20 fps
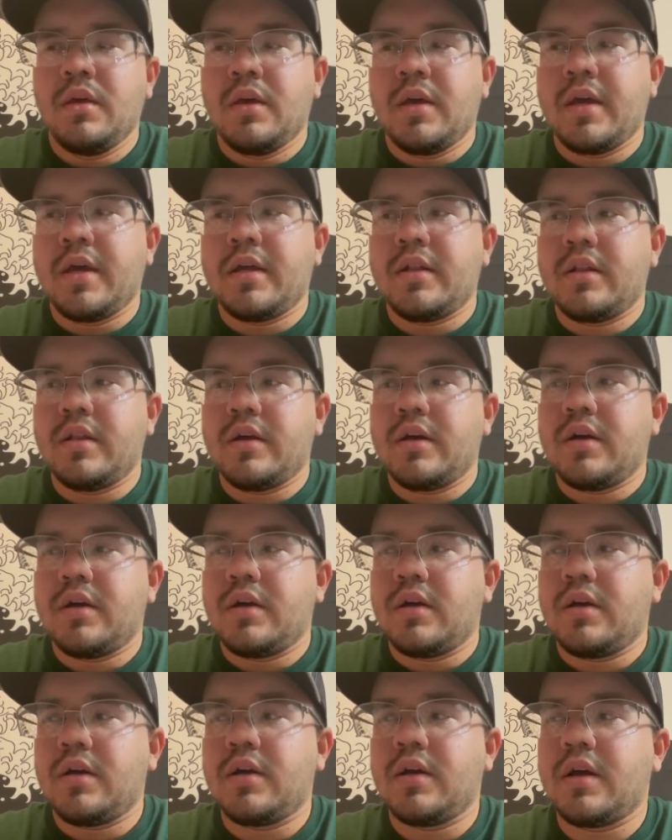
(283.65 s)
And
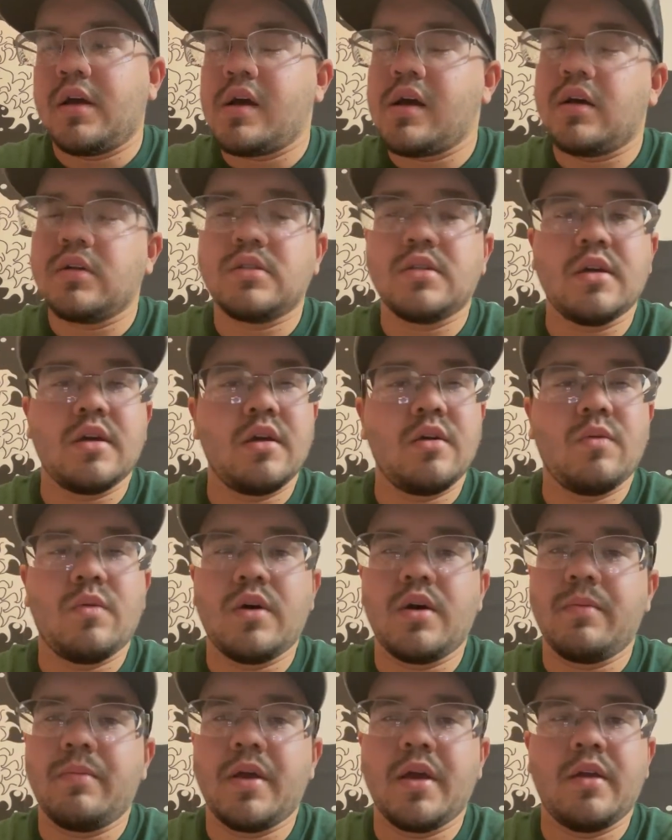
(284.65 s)
I'll tell you
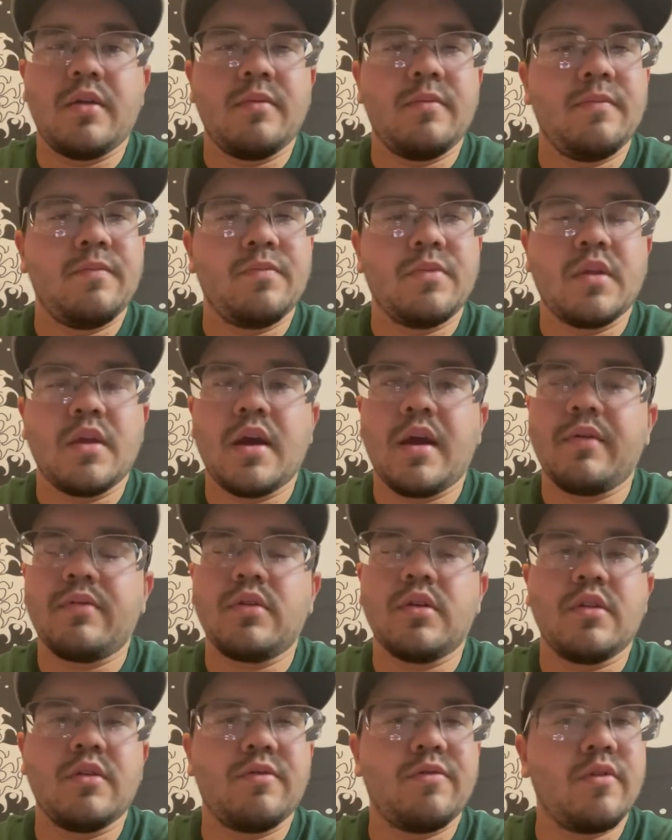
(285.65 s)
what, man,
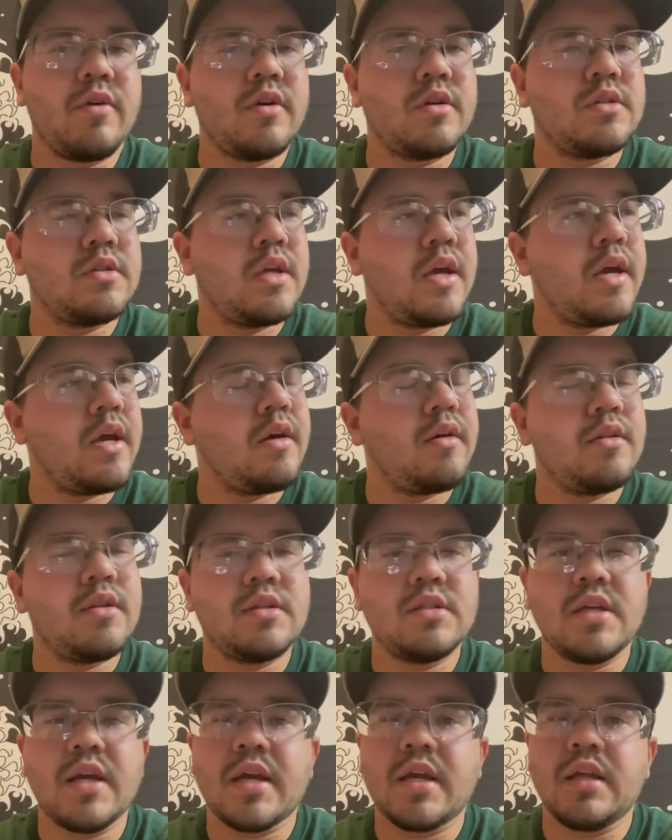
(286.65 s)
after the first day or the
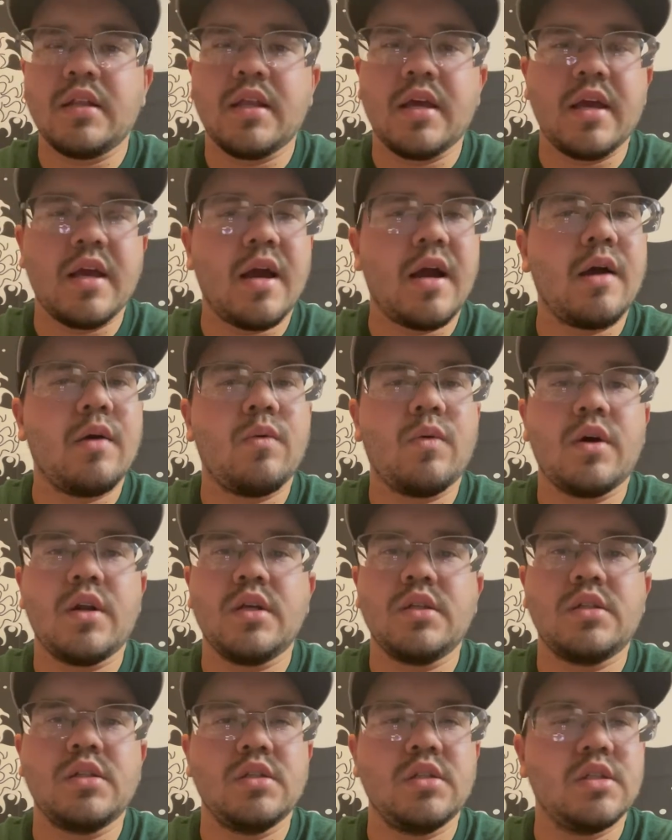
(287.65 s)
second day, I
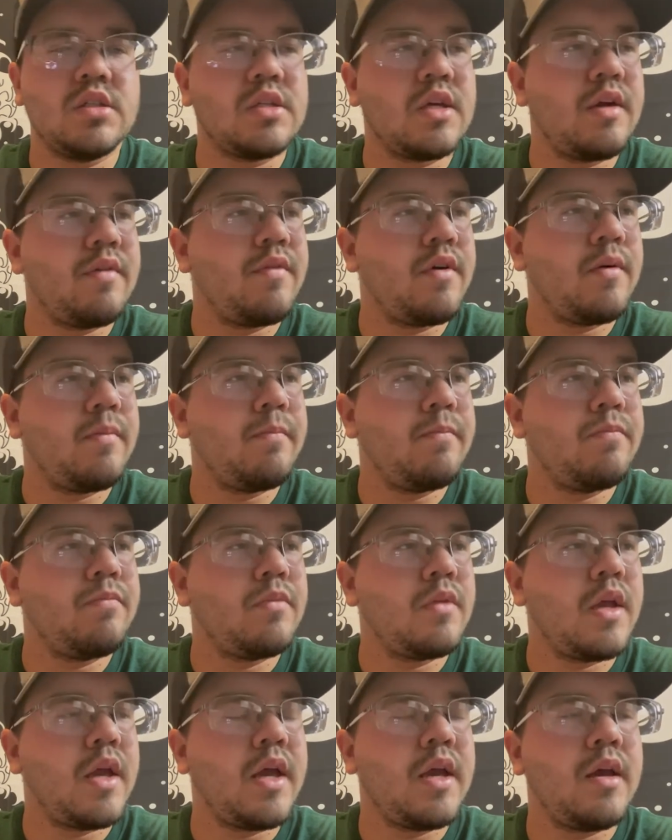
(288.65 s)
wanted to just give up.
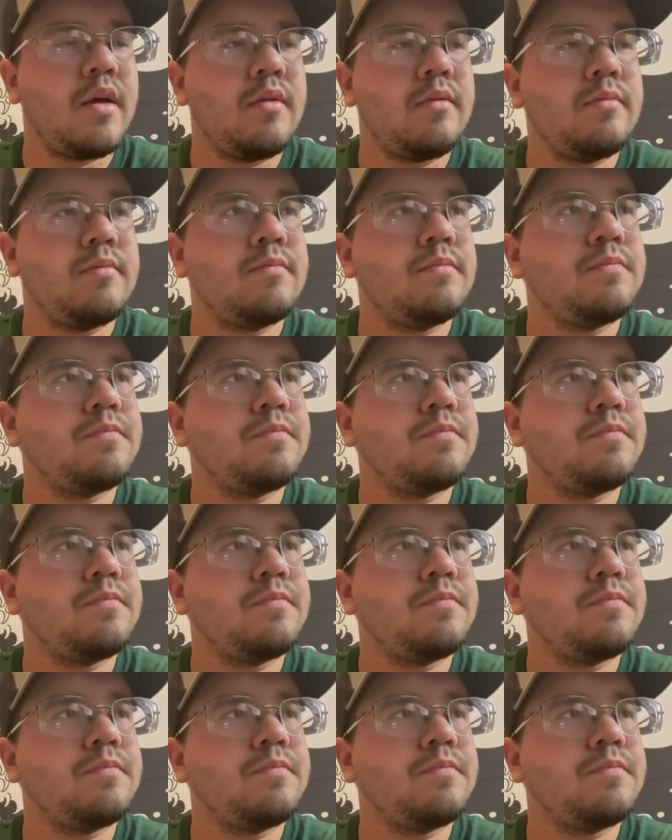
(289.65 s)
And